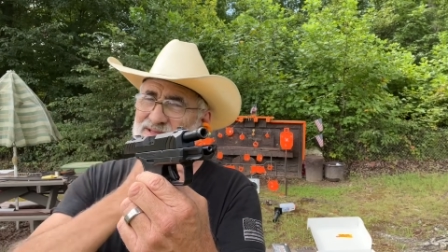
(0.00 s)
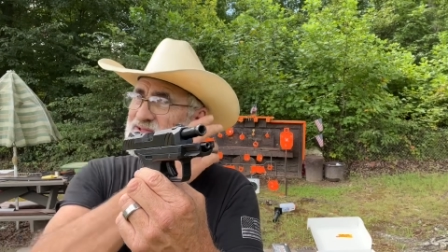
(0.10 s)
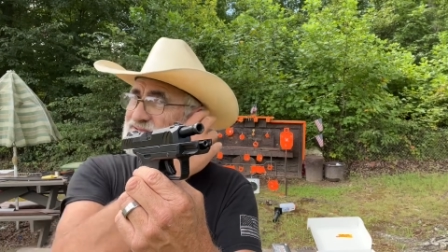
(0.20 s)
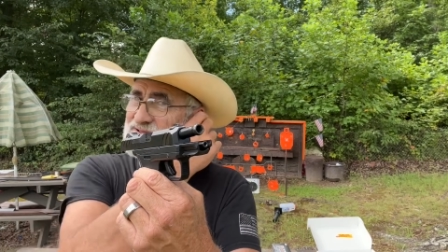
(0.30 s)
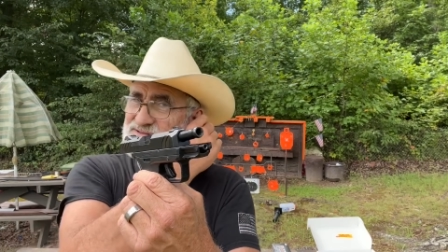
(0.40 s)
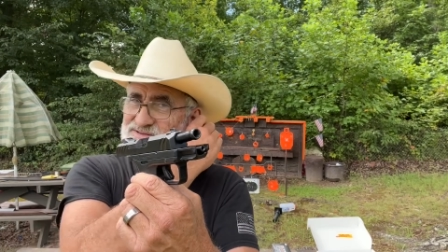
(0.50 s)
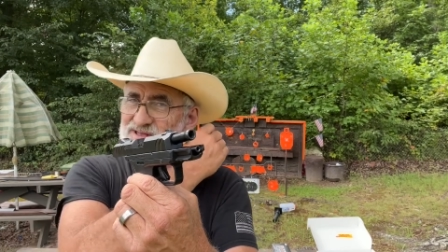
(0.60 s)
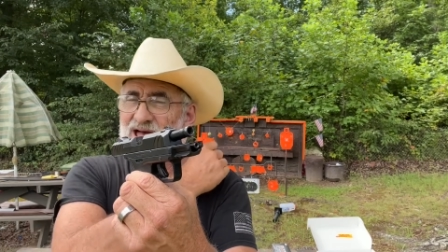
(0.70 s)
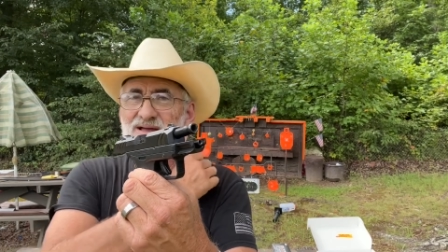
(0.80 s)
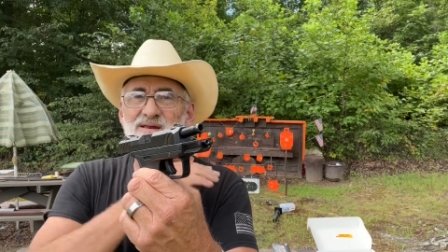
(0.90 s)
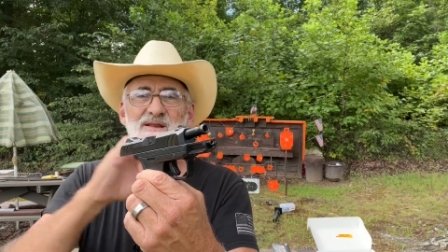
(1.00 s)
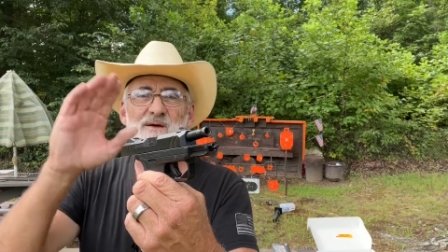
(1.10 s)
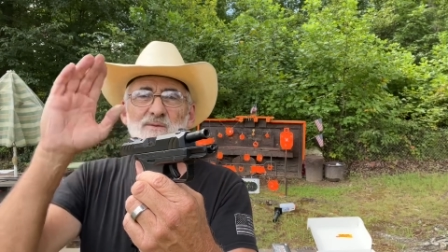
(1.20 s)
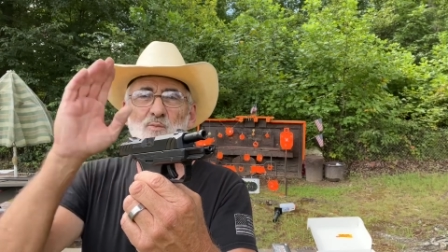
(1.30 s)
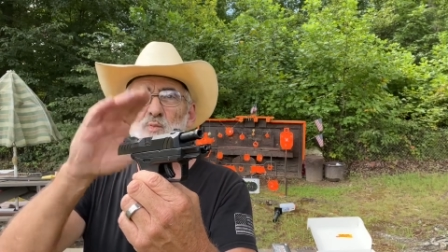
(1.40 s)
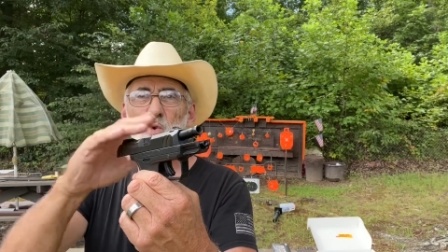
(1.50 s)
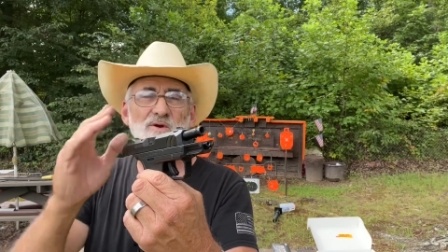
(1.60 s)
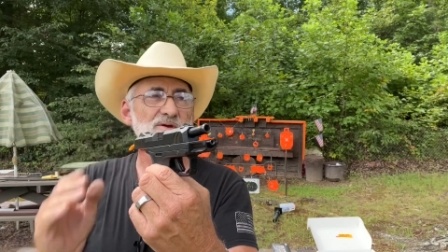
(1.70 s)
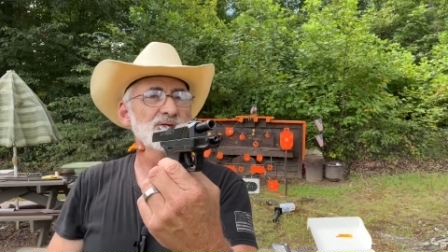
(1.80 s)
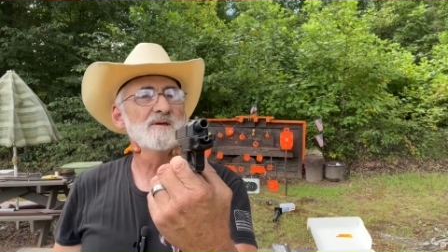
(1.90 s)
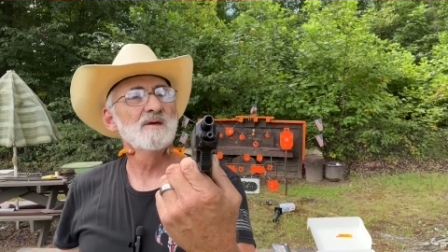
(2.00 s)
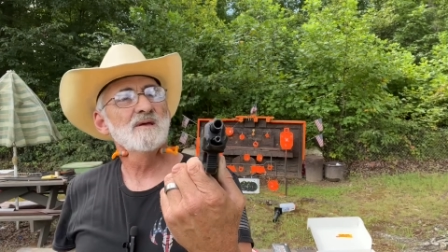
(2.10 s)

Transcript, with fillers: It's a cycling and working